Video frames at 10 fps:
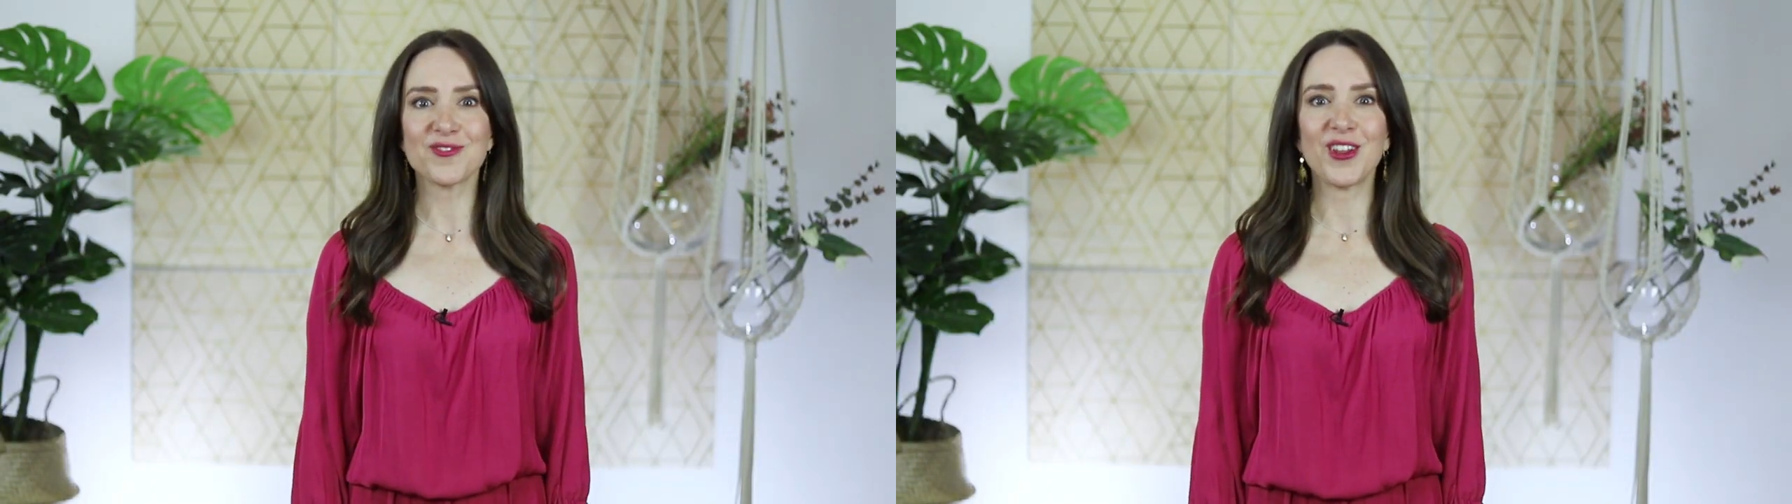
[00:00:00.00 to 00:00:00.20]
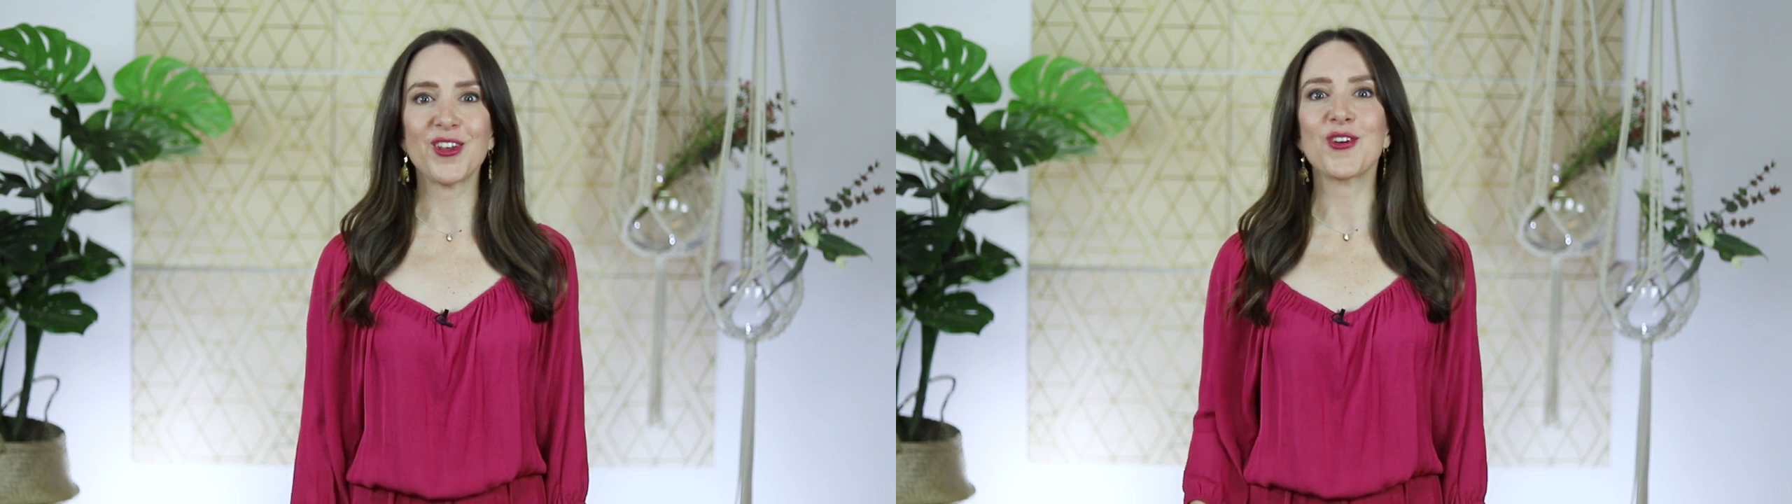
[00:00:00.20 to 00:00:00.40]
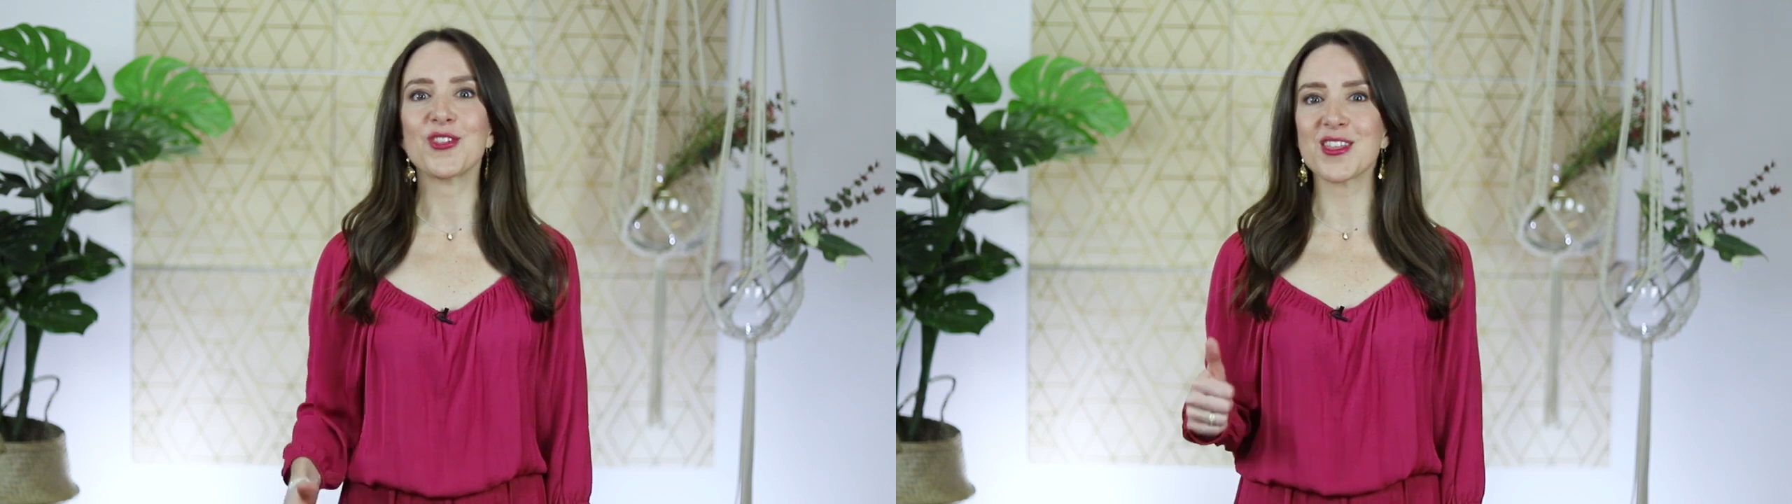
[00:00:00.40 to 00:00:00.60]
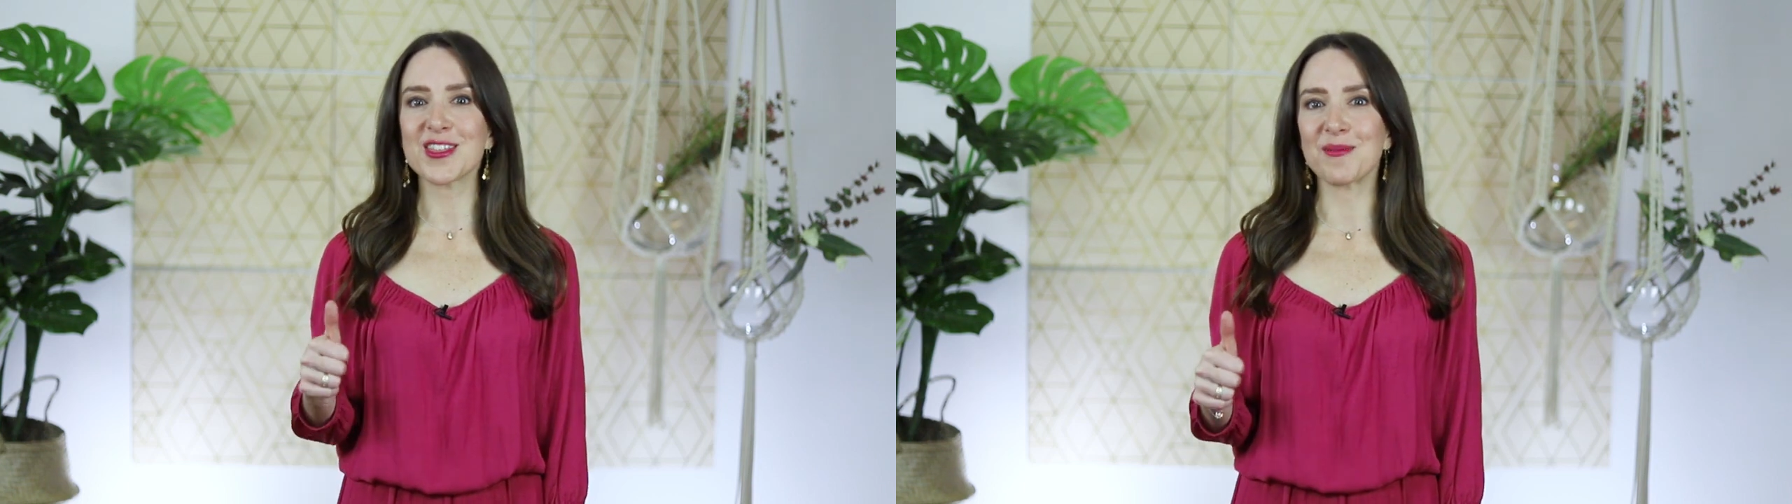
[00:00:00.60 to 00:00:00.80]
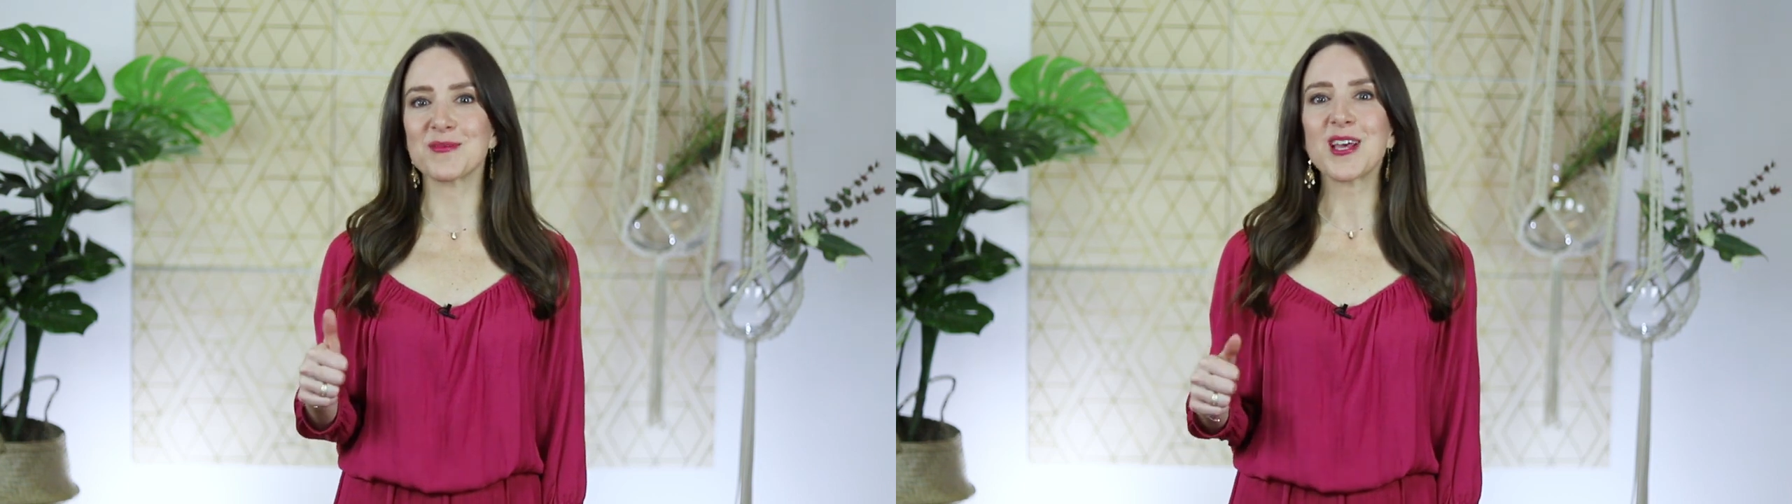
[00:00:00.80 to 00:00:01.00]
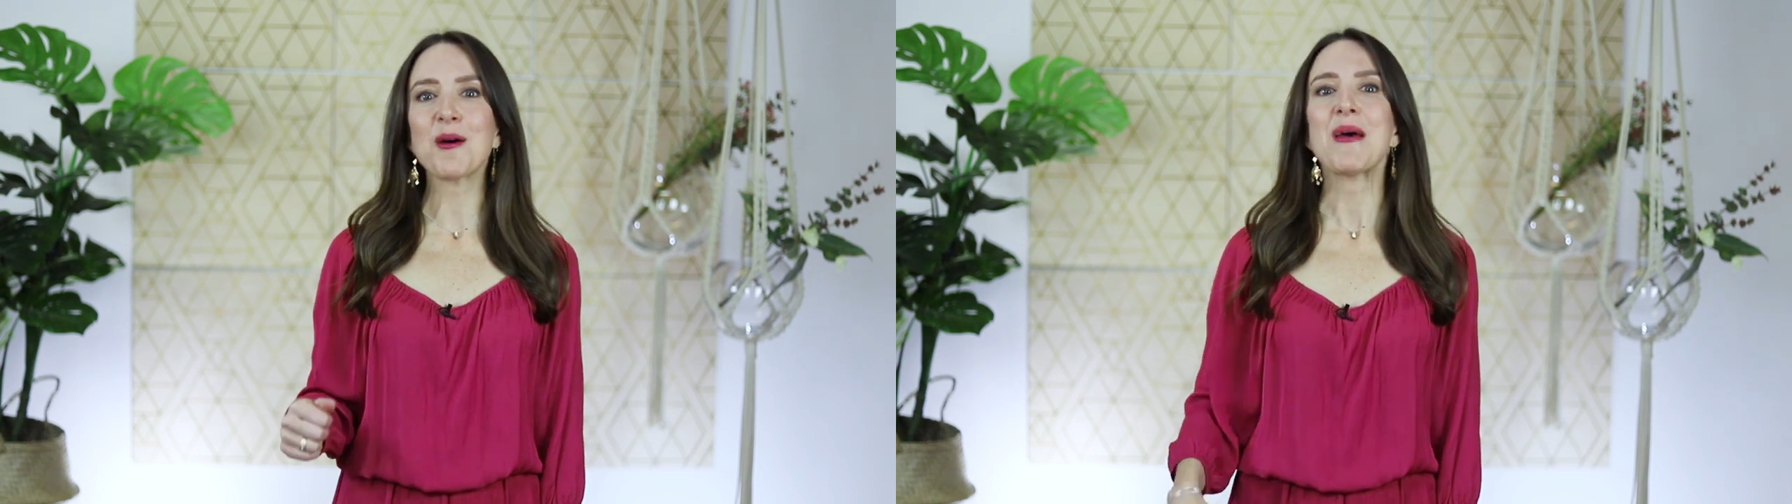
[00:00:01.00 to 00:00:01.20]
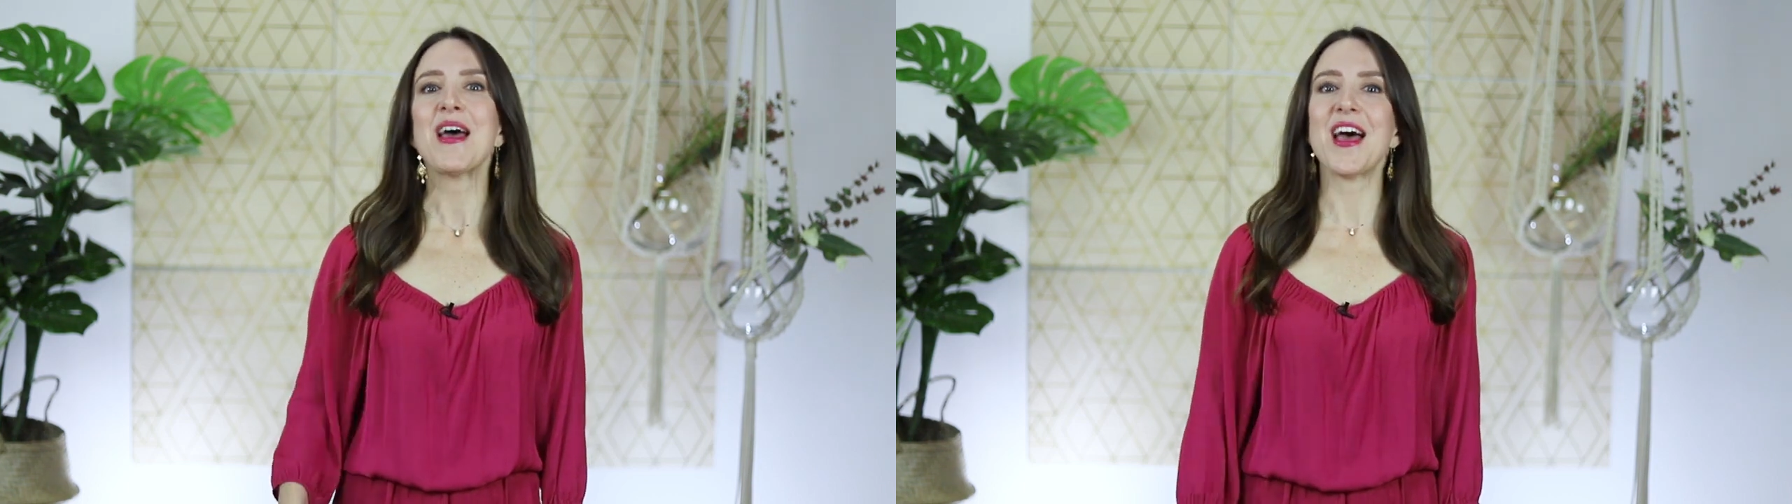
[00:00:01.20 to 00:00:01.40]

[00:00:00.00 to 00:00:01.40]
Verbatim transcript: video the thumbs up